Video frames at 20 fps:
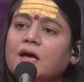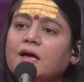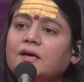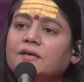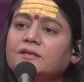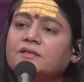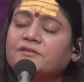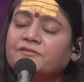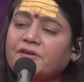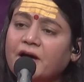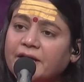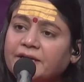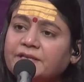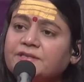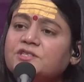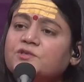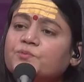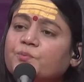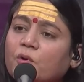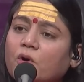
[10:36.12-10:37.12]
divine
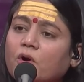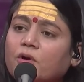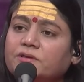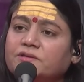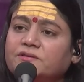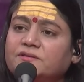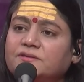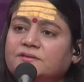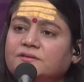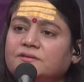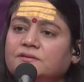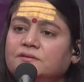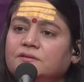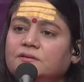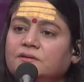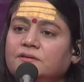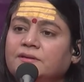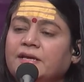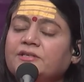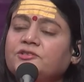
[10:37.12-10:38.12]
sports
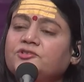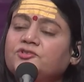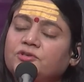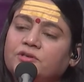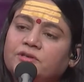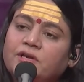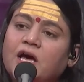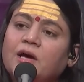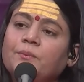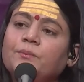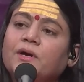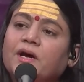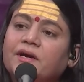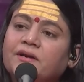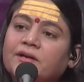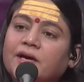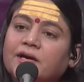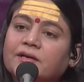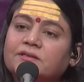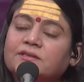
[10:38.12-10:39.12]
that Shri Ram
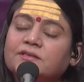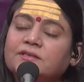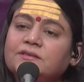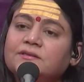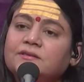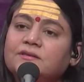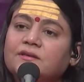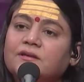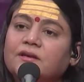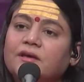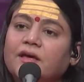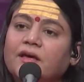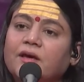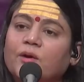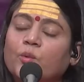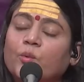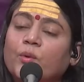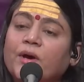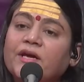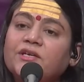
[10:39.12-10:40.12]
conducted,
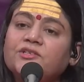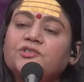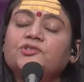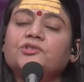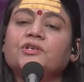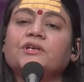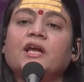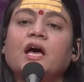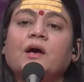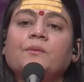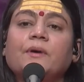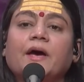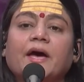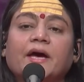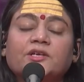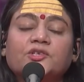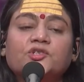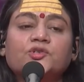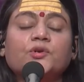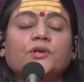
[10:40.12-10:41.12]
where Shri Ram
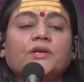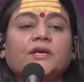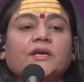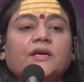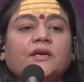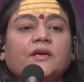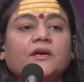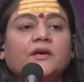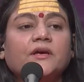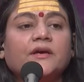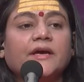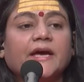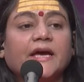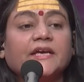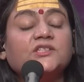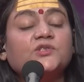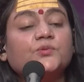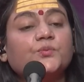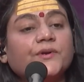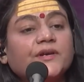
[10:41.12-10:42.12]
actually
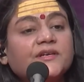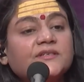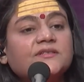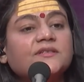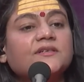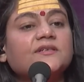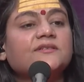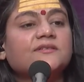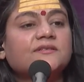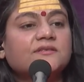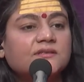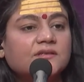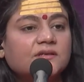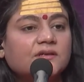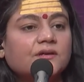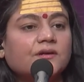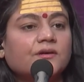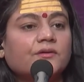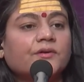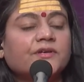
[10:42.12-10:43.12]
expressed his
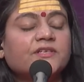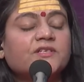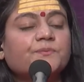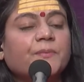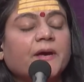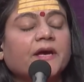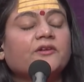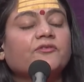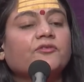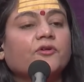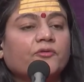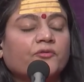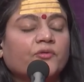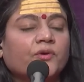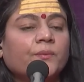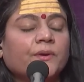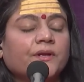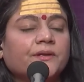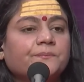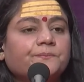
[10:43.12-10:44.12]
respect for
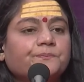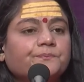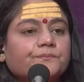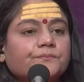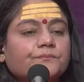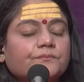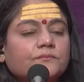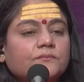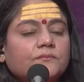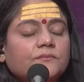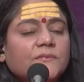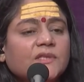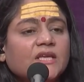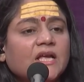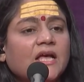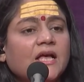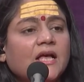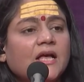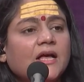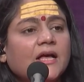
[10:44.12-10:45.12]
women.
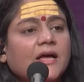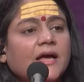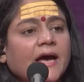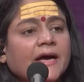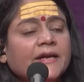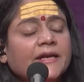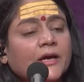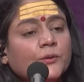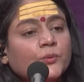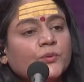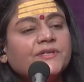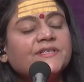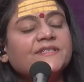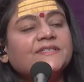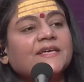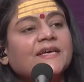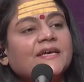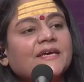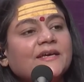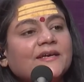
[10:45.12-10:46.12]
And I would
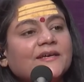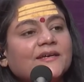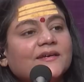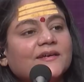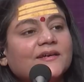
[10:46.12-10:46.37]
say